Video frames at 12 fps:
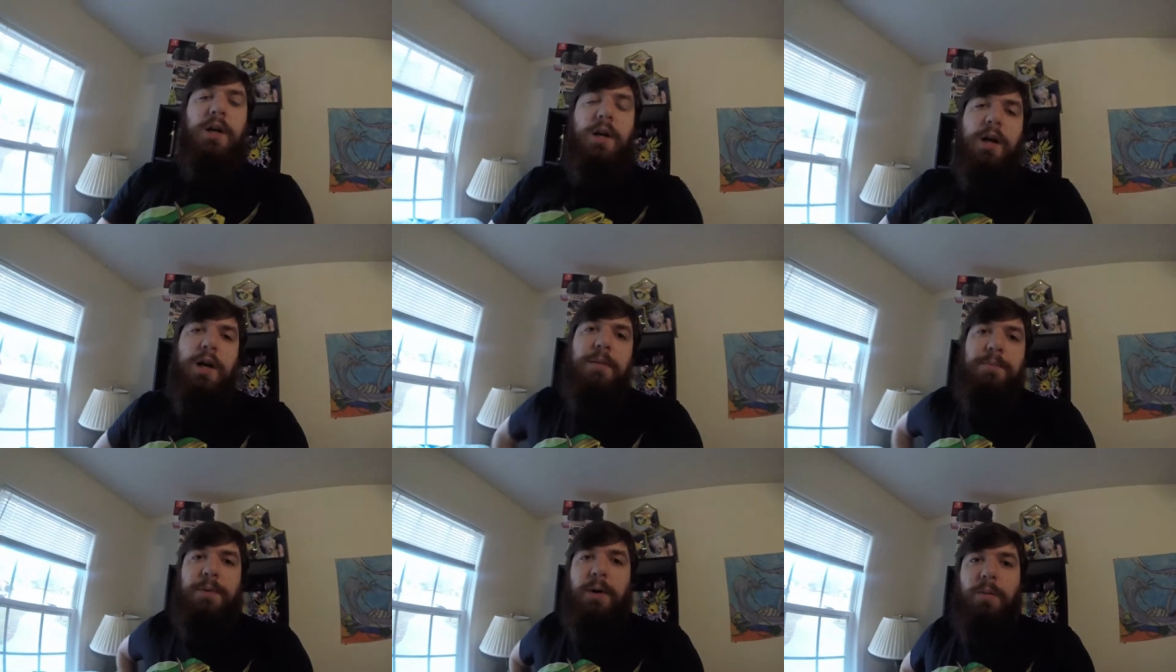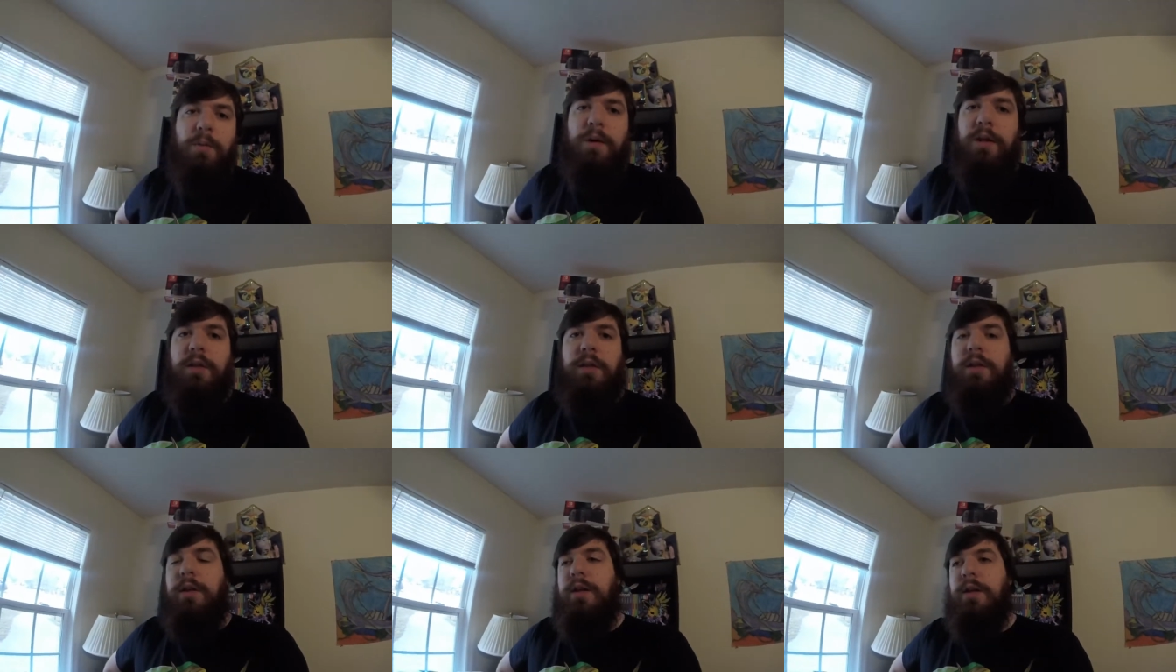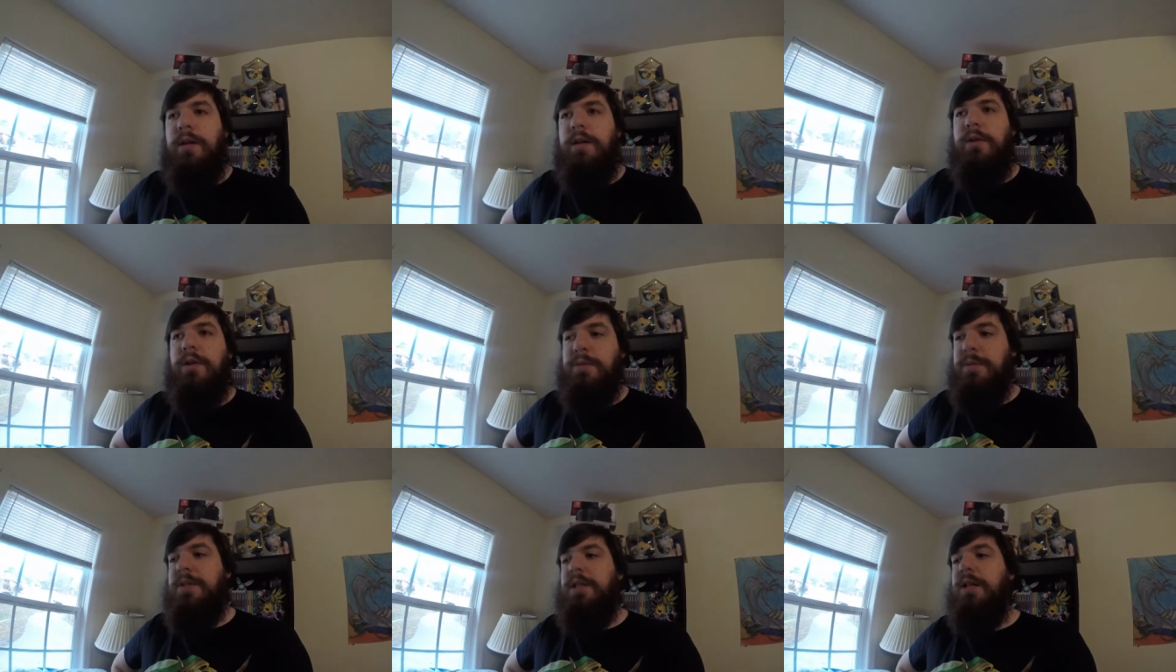Uh, but with
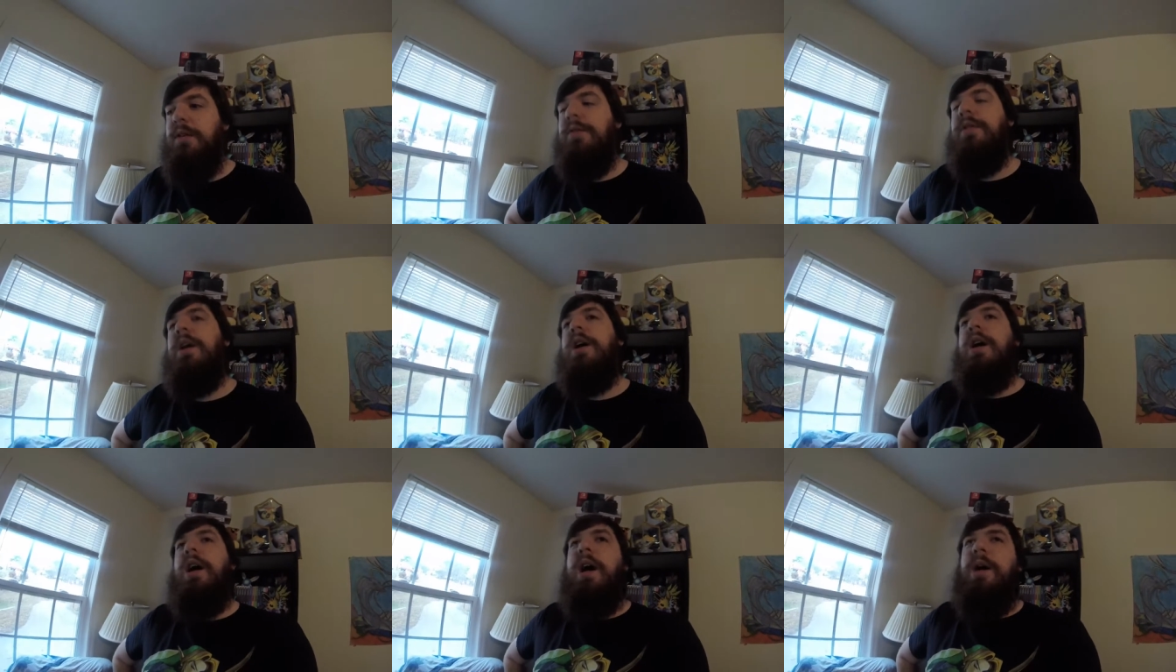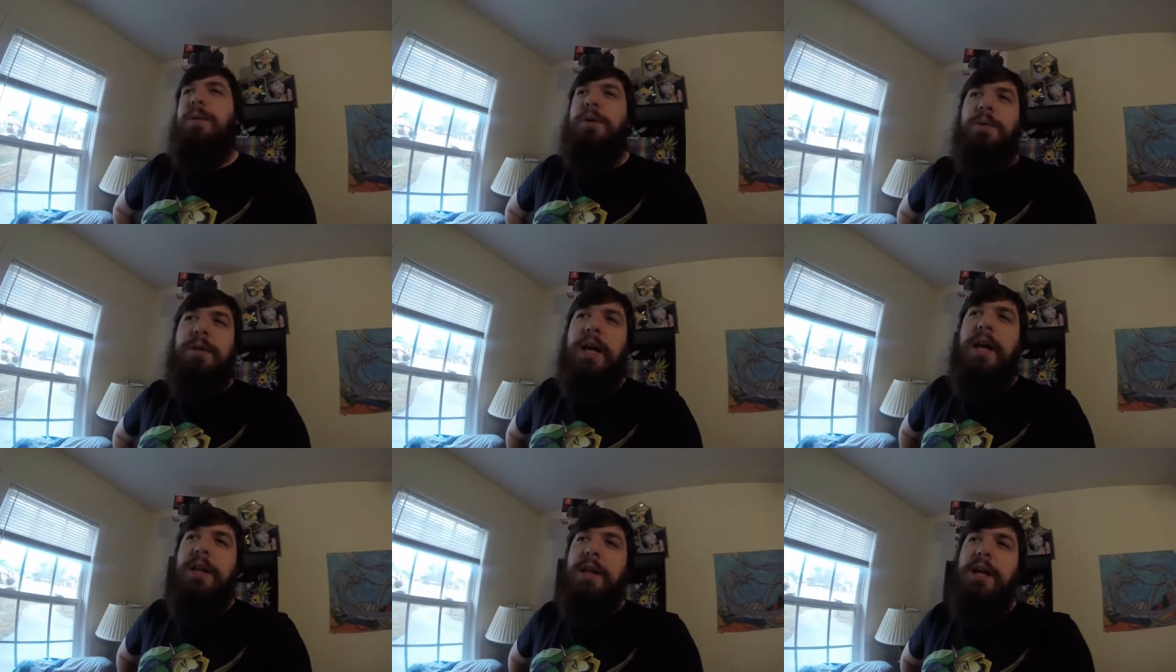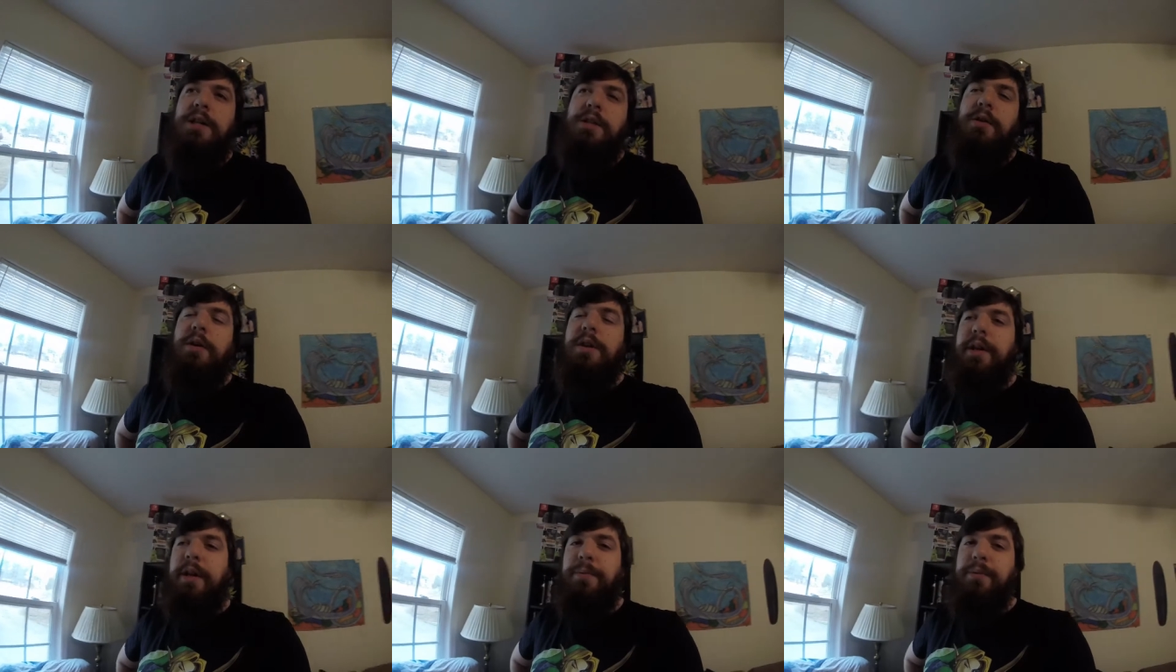Christmas Eve, I've been doing that. Last year I
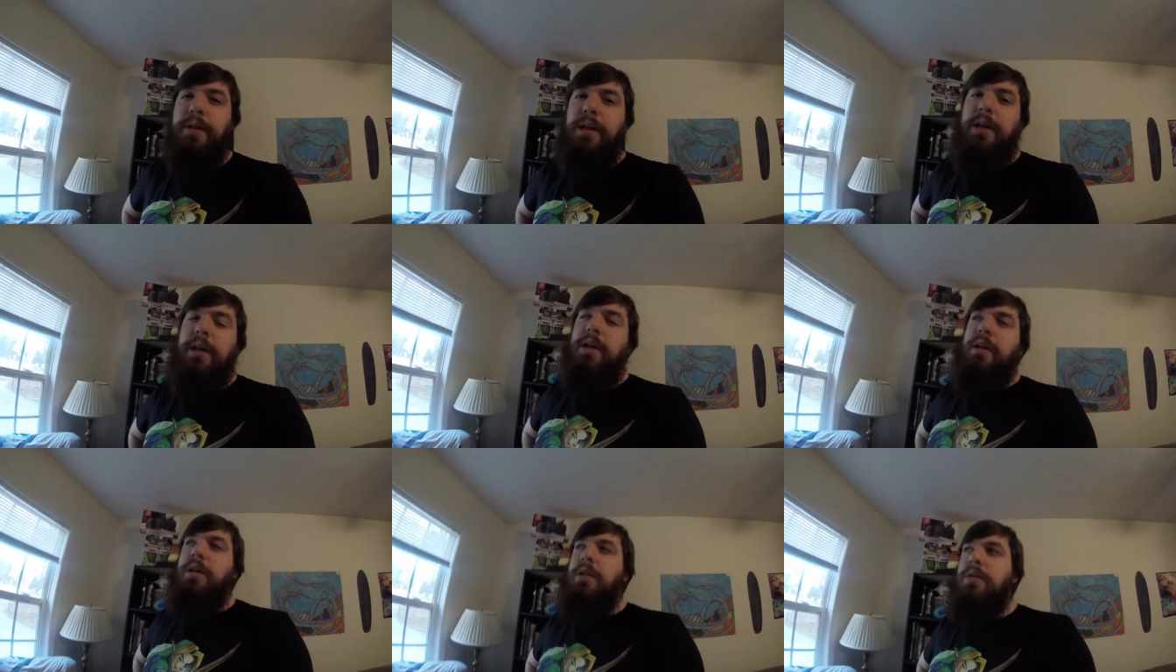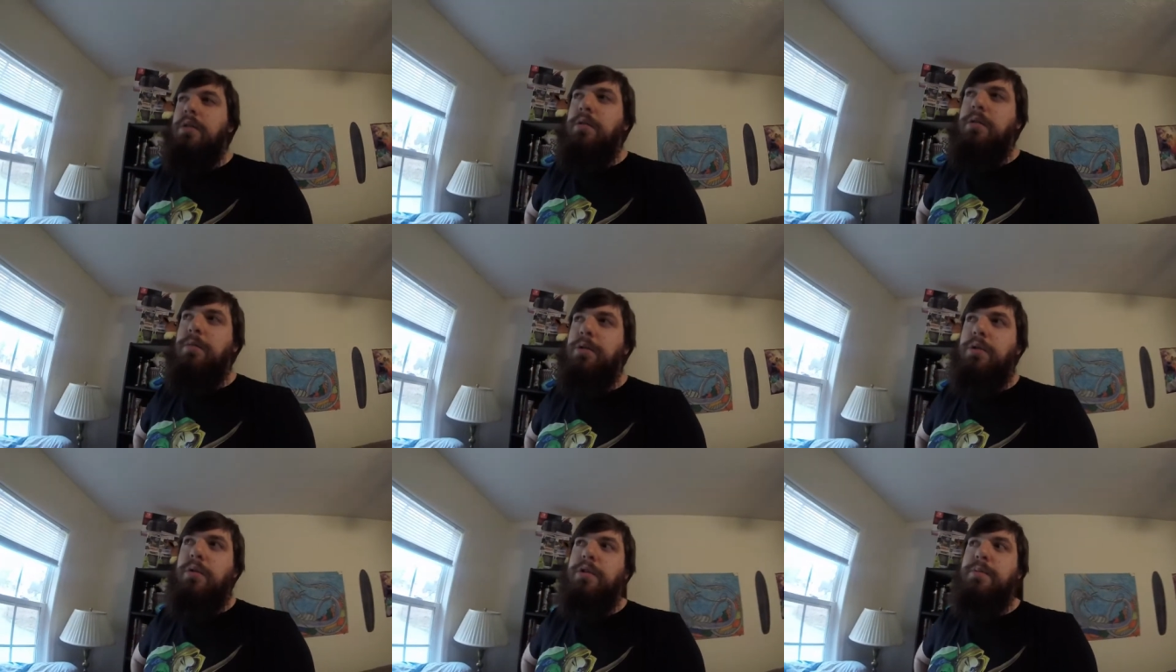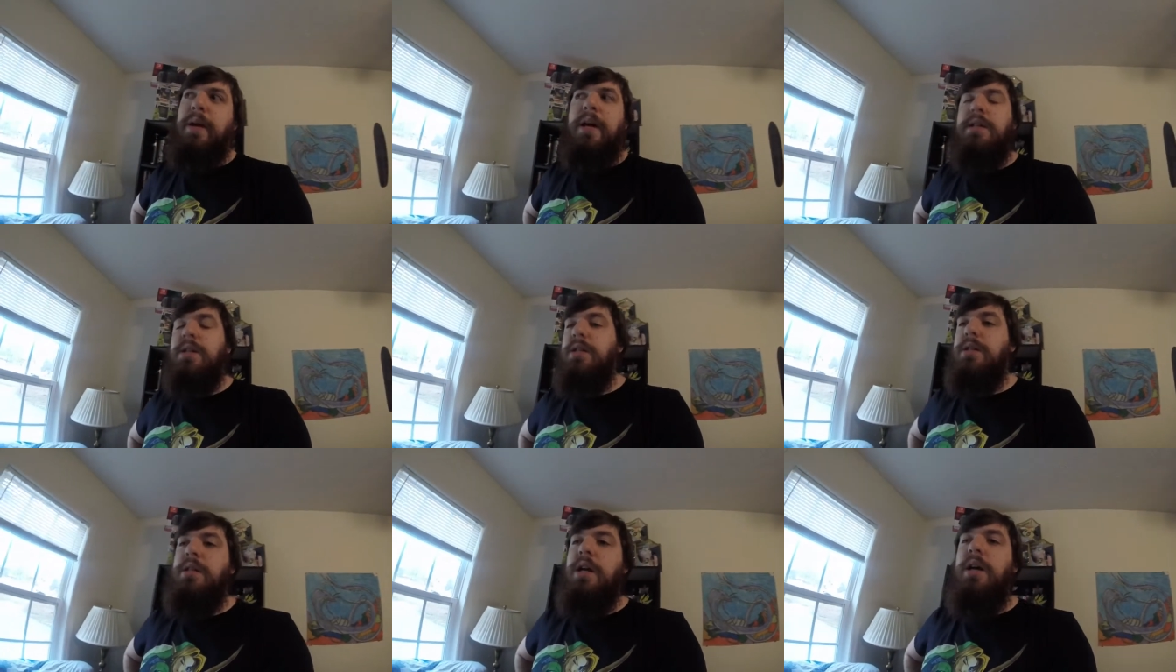think I played Majora's Mask
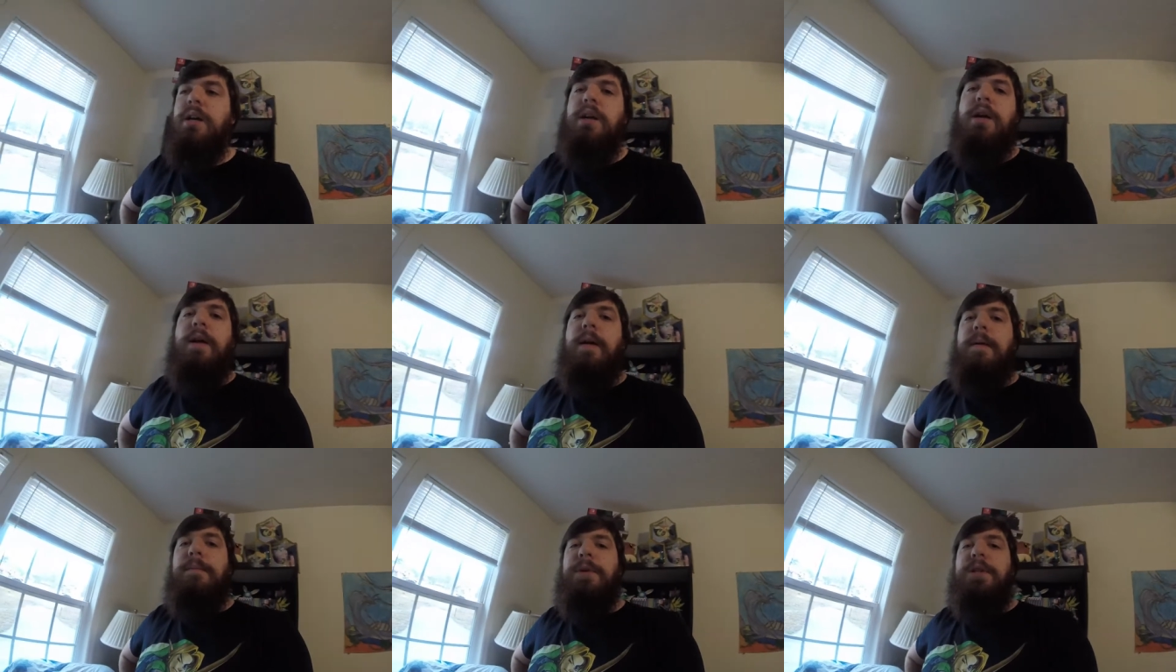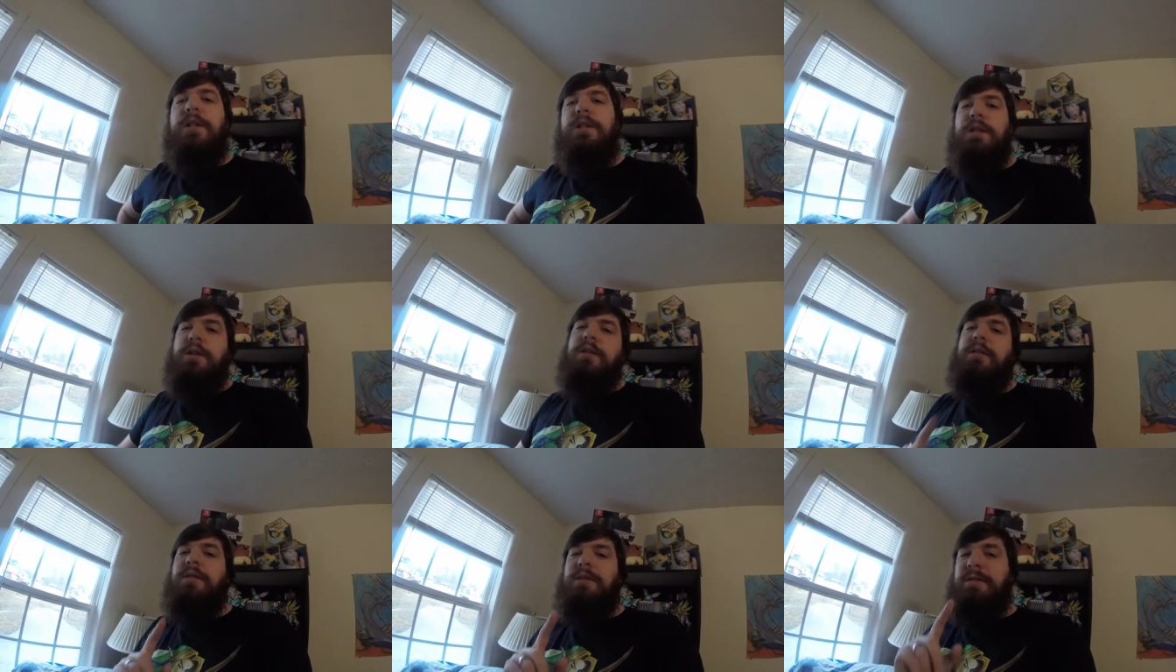instead, but this year,